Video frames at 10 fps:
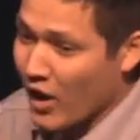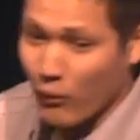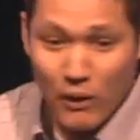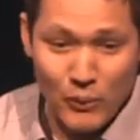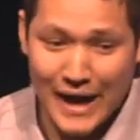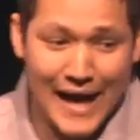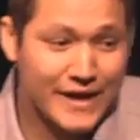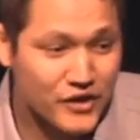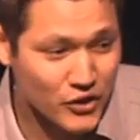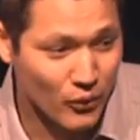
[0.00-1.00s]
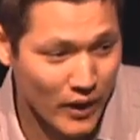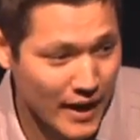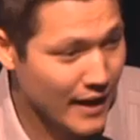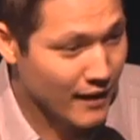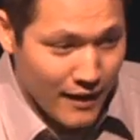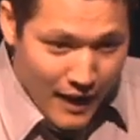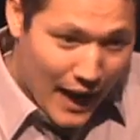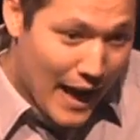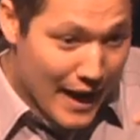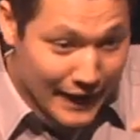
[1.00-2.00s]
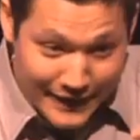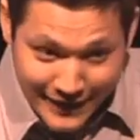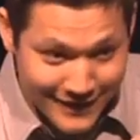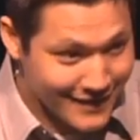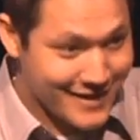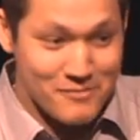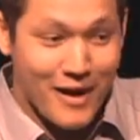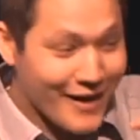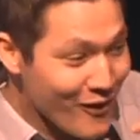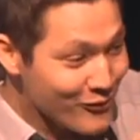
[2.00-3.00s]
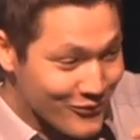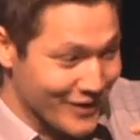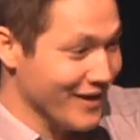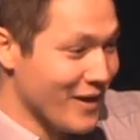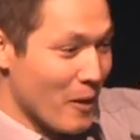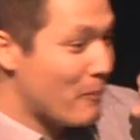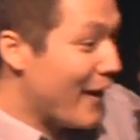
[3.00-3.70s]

What would I do? Hey, Come on over. The